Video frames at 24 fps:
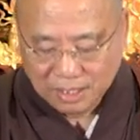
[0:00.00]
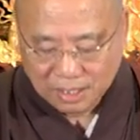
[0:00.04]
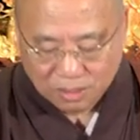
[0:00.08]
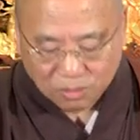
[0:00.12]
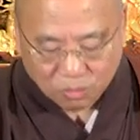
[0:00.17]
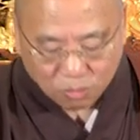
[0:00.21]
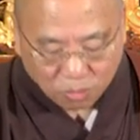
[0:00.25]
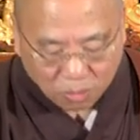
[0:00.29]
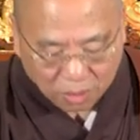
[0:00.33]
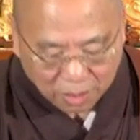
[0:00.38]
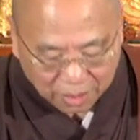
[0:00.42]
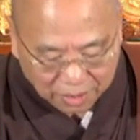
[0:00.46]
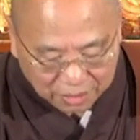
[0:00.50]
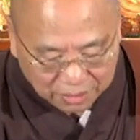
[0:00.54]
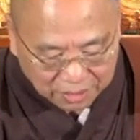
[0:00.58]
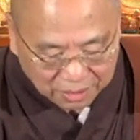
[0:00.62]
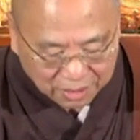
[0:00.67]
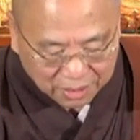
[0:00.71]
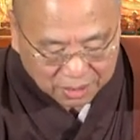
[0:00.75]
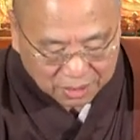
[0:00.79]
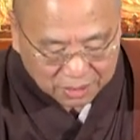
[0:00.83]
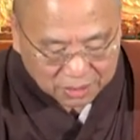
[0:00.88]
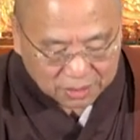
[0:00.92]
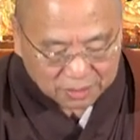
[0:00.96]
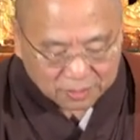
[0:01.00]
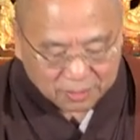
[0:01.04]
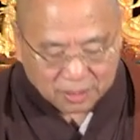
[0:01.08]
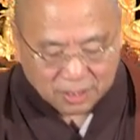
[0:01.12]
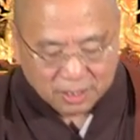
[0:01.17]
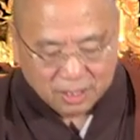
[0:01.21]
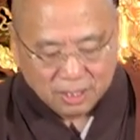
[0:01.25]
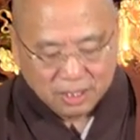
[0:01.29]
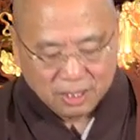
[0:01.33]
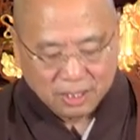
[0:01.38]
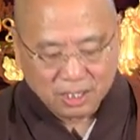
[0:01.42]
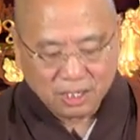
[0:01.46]
The one is
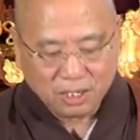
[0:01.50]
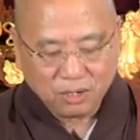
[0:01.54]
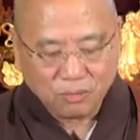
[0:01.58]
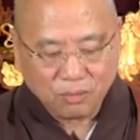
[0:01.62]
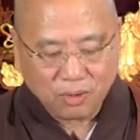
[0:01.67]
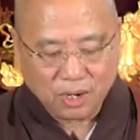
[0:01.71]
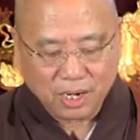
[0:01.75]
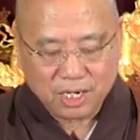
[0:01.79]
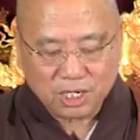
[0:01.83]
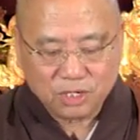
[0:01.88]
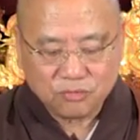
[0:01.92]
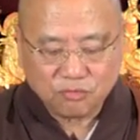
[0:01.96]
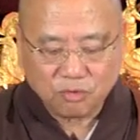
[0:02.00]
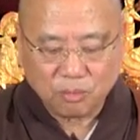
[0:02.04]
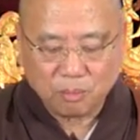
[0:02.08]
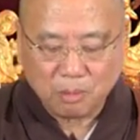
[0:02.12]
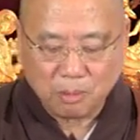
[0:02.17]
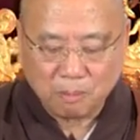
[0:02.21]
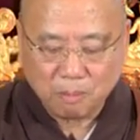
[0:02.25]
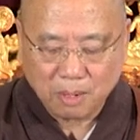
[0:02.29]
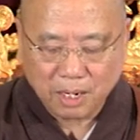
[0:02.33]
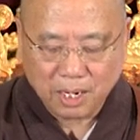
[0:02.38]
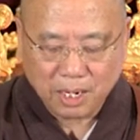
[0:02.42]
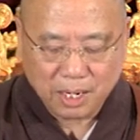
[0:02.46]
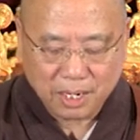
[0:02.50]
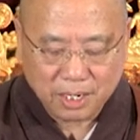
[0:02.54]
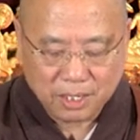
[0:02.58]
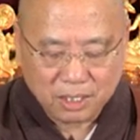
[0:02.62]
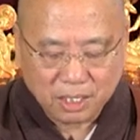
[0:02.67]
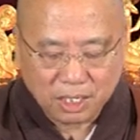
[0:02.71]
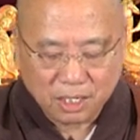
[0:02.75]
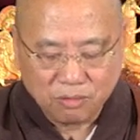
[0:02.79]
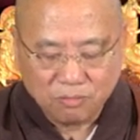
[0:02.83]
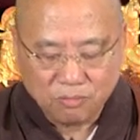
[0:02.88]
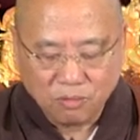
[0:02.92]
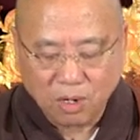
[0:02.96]
it arises from a
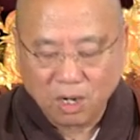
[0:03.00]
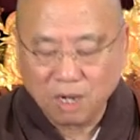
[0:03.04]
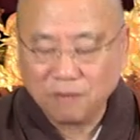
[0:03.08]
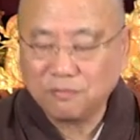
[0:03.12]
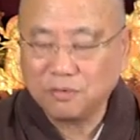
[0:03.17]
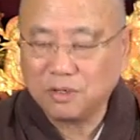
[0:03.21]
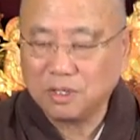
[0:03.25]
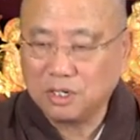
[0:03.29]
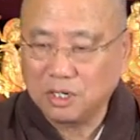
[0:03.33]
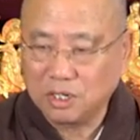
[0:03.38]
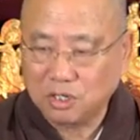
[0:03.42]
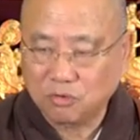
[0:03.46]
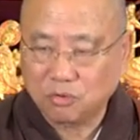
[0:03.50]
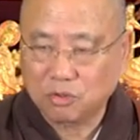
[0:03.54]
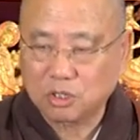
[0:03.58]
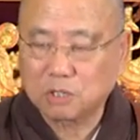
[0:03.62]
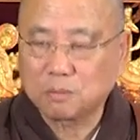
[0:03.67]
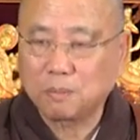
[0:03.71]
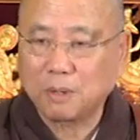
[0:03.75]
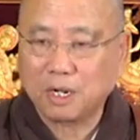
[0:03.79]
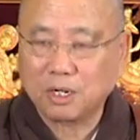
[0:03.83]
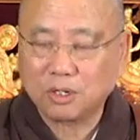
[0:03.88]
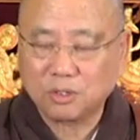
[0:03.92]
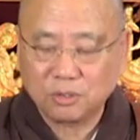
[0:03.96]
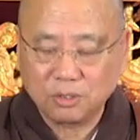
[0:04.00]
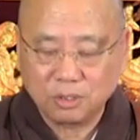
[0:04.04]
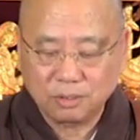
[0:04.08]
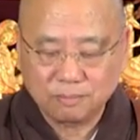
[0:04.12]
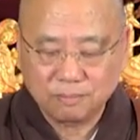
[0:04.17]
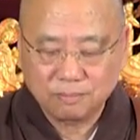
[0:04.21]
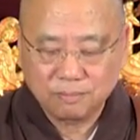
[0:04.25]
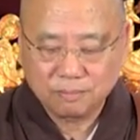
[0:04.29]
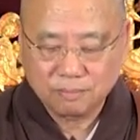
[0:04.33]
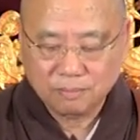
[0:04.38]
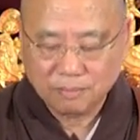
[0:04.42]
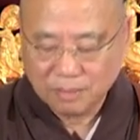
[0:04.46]
mind involved in
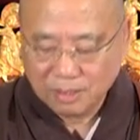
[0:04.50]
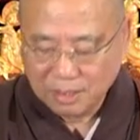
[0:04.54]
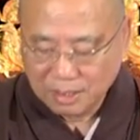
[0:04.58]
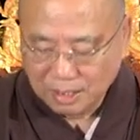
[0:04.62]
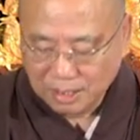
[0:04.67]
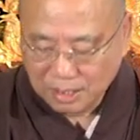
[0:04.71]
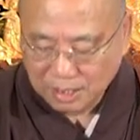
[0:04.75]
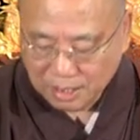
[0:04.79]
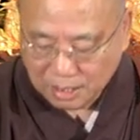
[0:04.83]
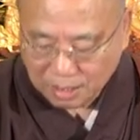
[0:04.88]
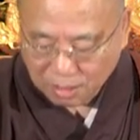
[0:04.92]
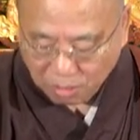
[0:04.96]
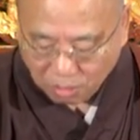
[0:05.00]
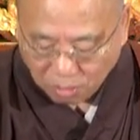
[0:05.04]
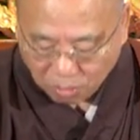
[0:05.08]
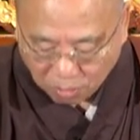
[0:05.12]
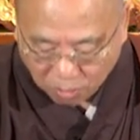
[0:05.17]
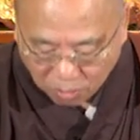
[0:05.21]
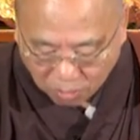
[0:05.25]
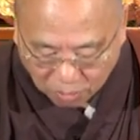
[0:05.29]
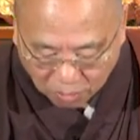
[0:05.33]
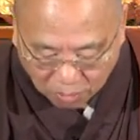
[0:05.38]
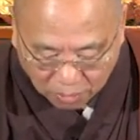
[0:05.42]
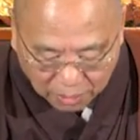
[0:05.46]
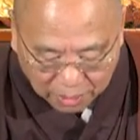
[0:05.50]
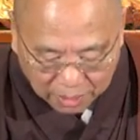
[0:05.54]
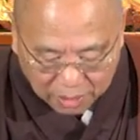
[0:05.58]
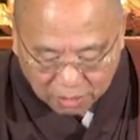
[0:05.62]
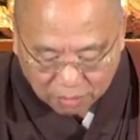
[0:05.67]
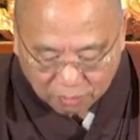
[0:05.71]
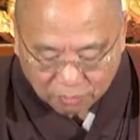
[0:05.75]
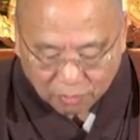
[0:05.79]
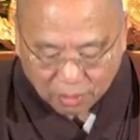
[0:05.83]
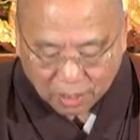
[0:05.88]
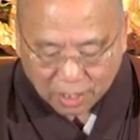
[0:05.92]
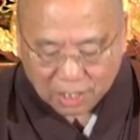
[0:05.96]
introspection, or it
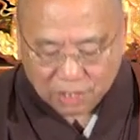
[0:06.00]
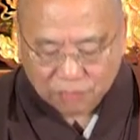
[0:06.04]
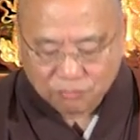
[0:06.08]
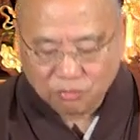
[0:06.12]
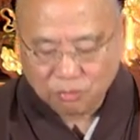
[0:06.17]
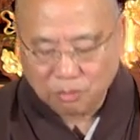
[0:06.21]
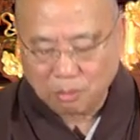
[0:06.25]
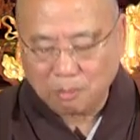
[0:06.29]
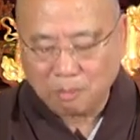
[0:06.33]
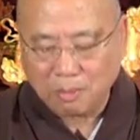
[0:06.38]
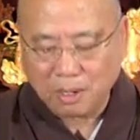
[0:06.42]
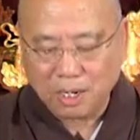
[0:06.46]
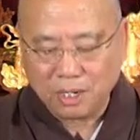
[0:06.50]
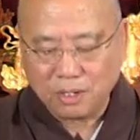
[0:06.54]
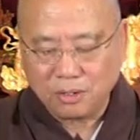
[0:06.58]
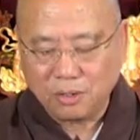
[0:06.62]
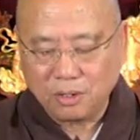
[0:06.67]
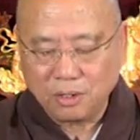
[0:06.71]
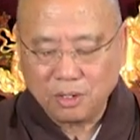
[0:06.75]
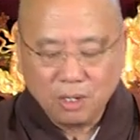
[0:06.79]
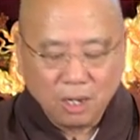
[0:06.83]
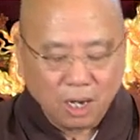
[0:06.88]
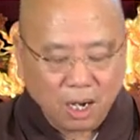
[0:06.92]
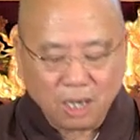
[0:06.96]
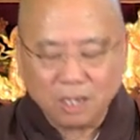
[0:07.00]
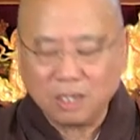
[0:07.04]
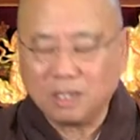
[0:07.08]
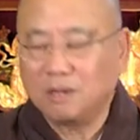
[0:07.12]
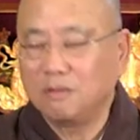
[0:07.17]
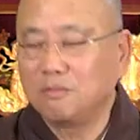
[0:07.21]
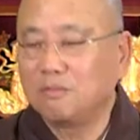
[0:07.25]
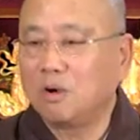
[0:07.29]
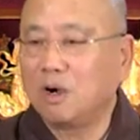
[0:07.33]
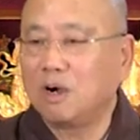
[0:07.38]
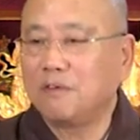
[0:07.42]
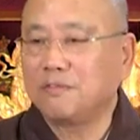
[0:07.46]
arises from a mind not
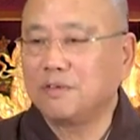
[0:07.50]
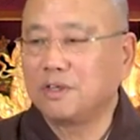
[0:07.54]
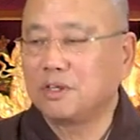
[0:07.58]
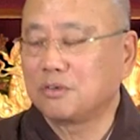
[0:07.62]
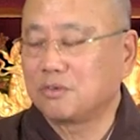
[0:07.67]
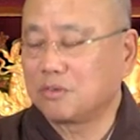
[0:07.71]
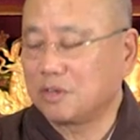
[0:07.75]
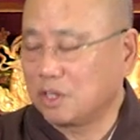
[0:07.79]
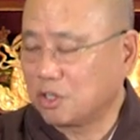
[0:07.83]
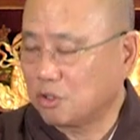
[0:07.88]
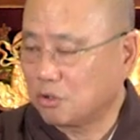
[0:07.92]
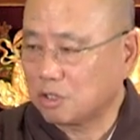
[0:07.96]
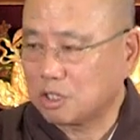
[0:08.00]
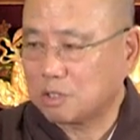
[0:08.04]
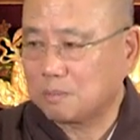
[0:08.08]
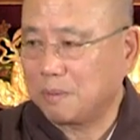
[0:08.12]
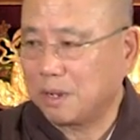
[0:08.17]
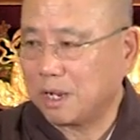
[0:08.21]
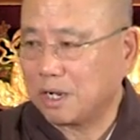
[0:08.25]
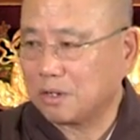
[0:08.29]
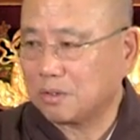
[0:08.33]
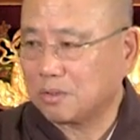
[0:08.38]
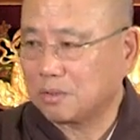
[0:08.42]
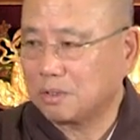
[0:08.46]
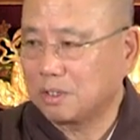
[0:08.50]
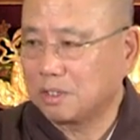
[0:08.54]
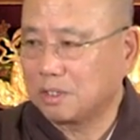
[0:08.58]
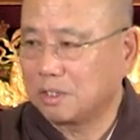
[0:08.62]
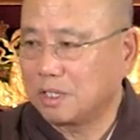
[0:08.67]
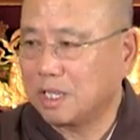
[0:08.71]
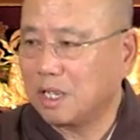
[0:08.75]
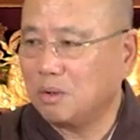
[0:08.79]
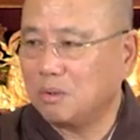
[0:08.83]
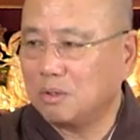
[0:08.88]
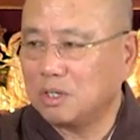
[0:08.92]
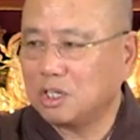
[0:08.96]
involved in introspection.
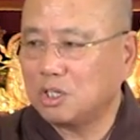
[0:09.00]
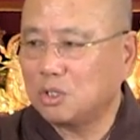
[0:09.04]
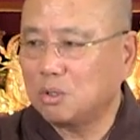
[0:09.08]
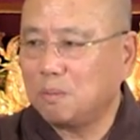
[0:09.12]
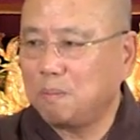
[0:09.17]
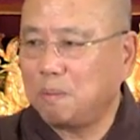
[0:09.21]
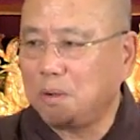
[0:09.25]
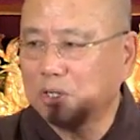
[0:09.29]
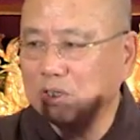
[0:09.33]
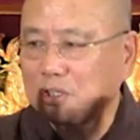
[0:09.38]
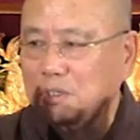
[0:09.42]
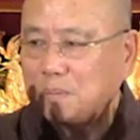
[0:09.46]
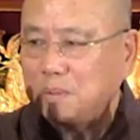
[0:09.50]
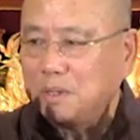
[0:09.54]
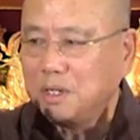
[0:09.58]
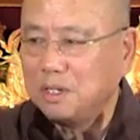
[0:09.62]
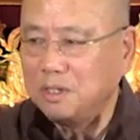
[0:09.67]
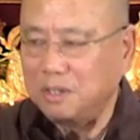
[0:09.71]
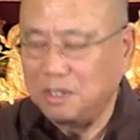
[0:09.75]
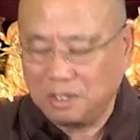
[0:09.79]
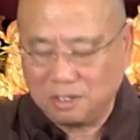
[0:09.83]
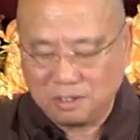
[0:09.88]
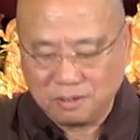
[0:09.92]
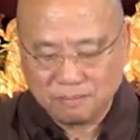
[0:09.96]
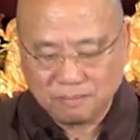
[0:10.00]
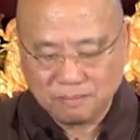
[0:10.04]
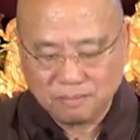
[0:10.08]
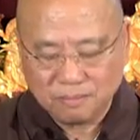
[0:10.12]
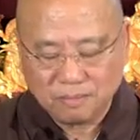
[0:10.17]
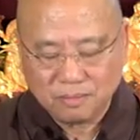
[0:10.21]
There are only two possibilities.